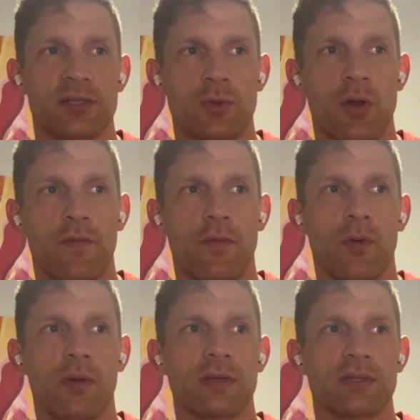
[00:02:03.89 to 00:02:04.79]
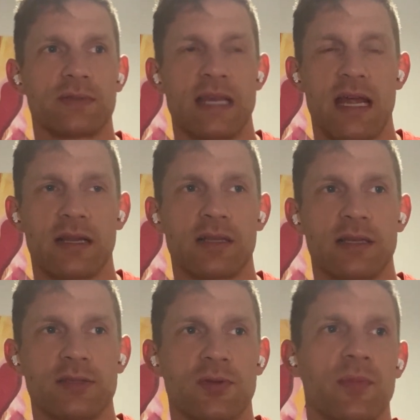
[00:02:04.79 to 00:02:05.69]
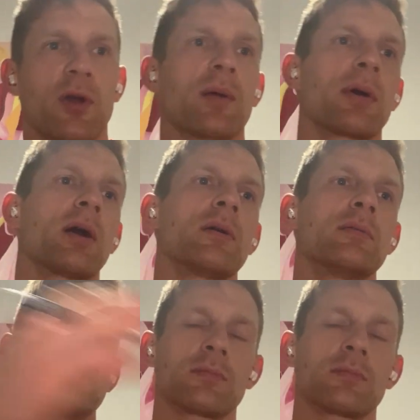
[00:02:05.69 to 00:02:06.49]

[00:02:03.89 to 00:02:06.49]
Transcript: You go forward, do 10 cleans with a barbell.